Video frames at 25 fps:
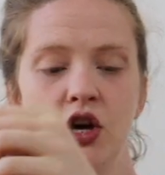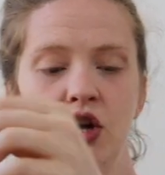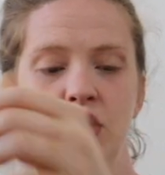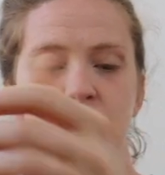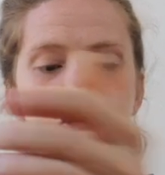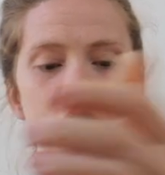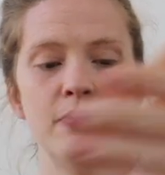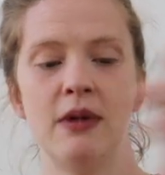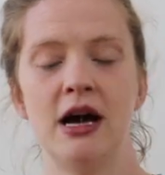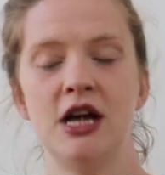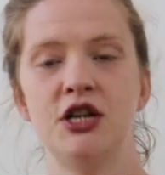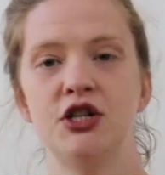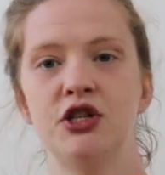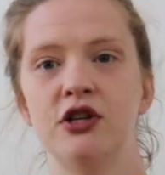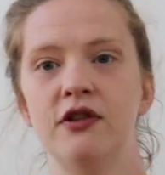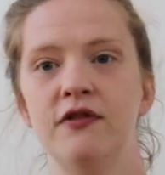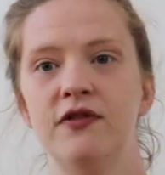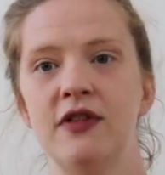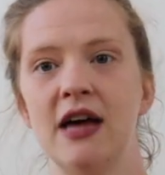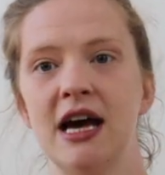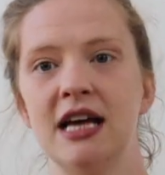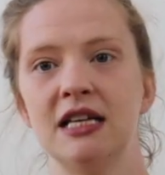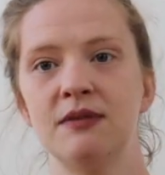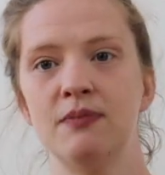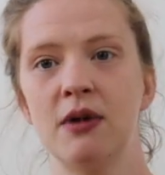So imagine if
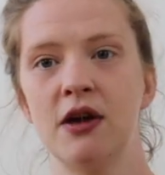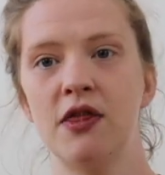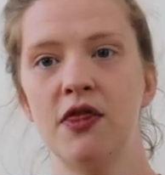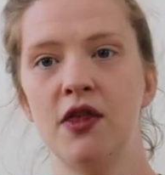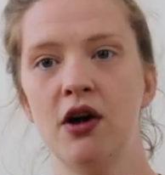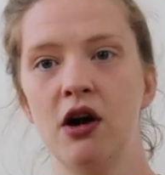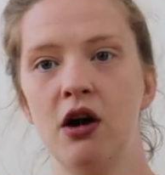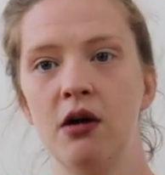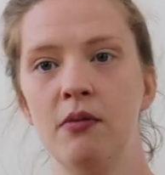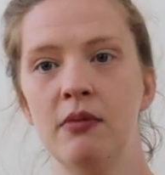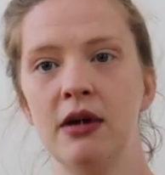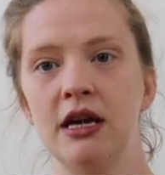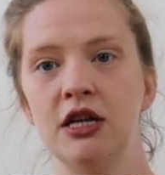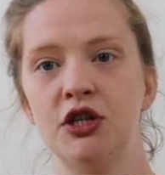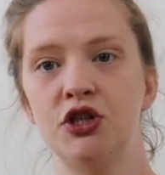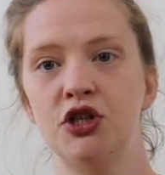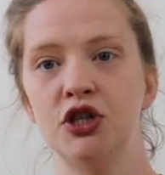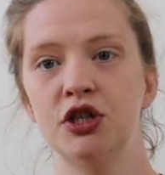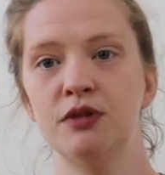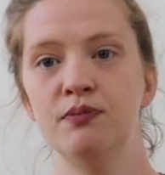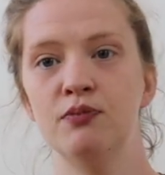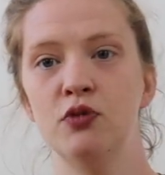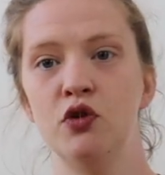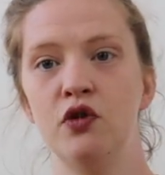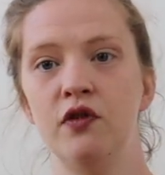that's my thumb, it's
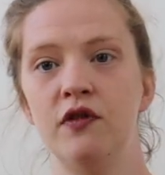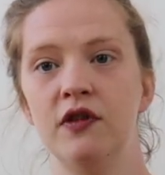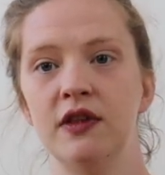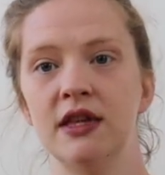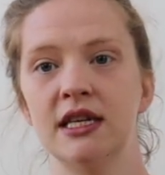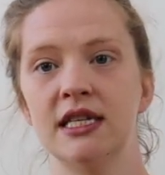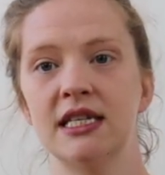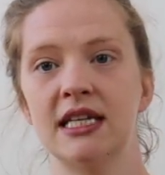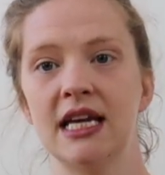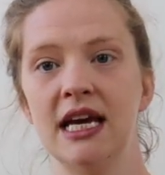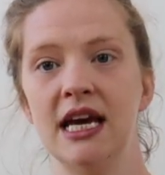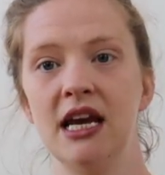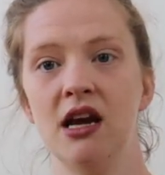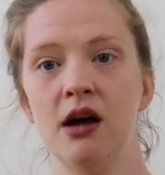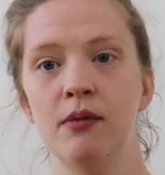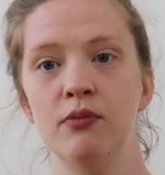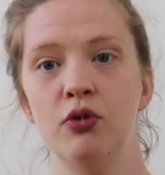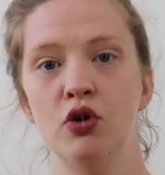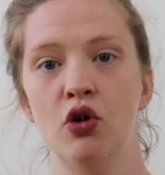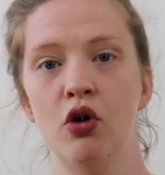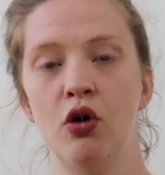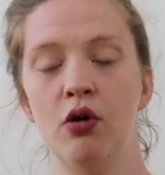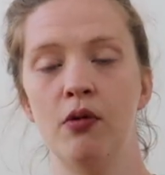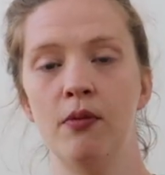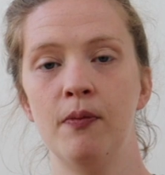just moving the skin, I'm
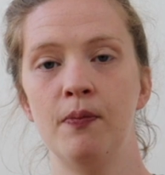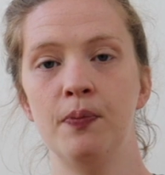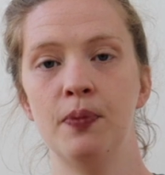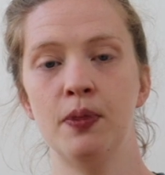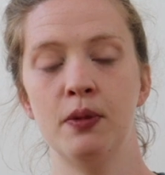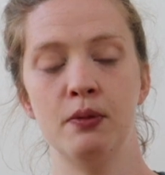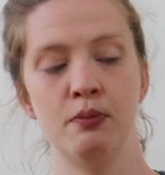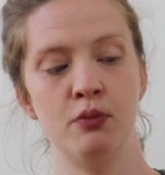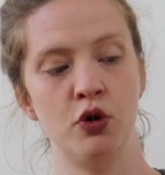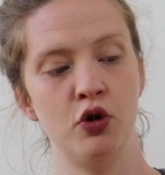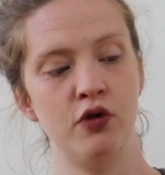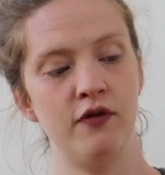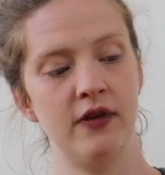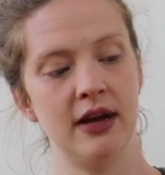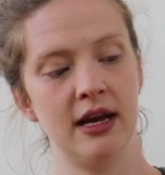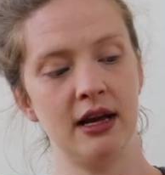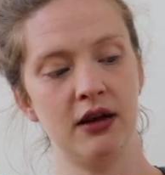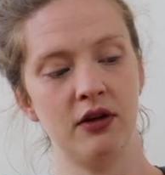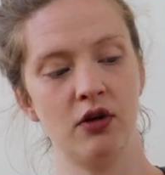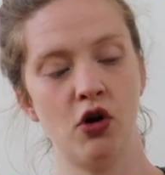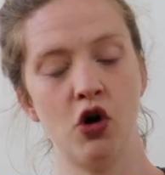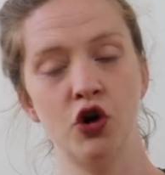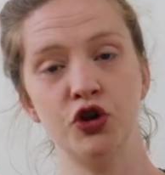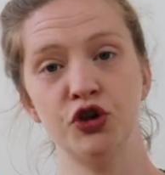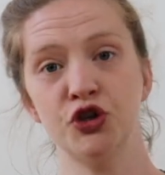not
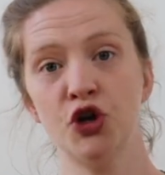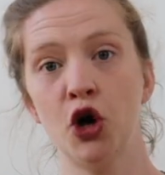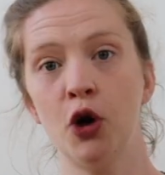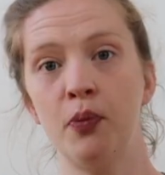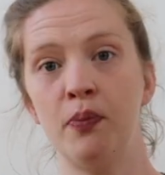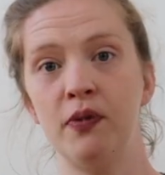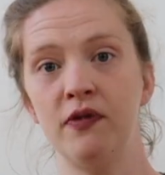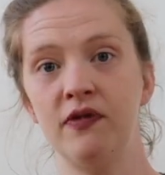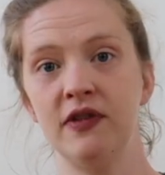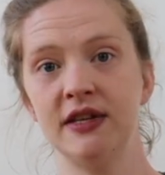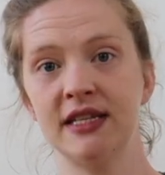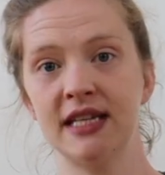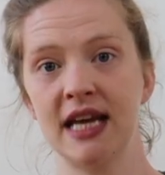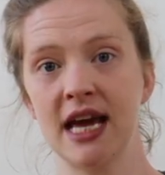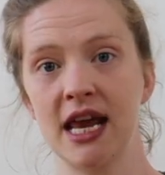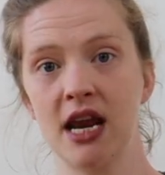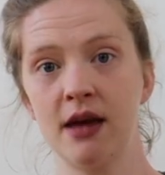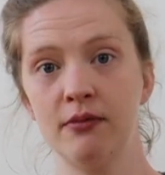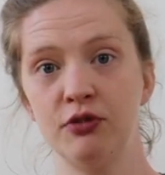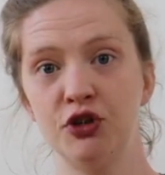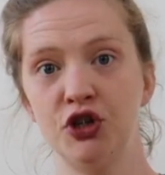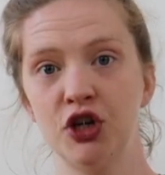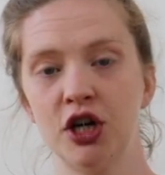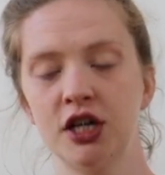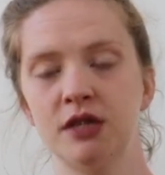moving on top of the skin,
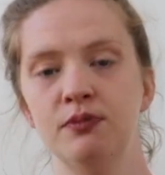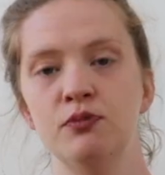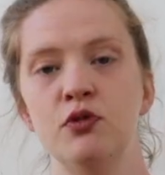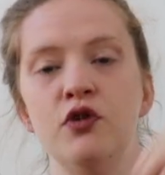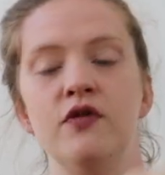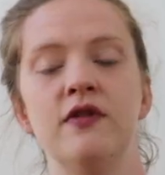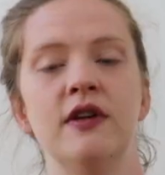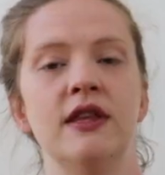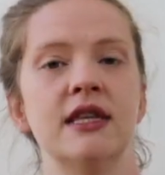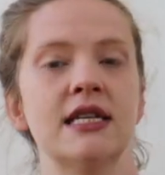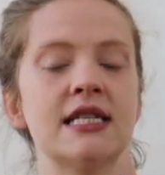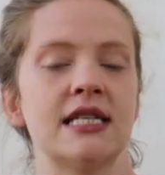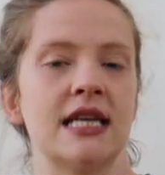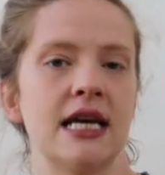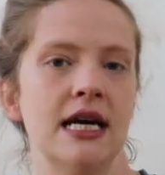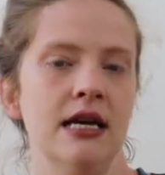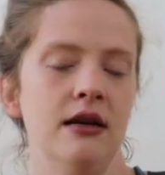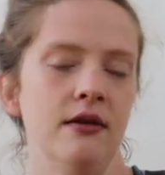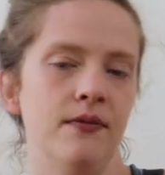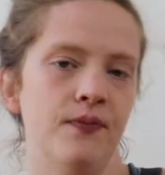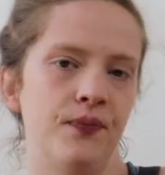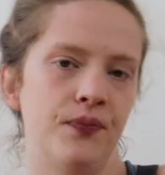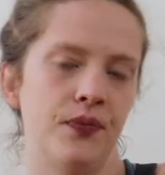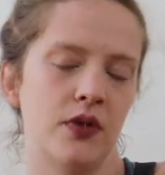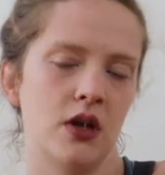I'm just moving the
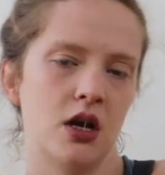skin.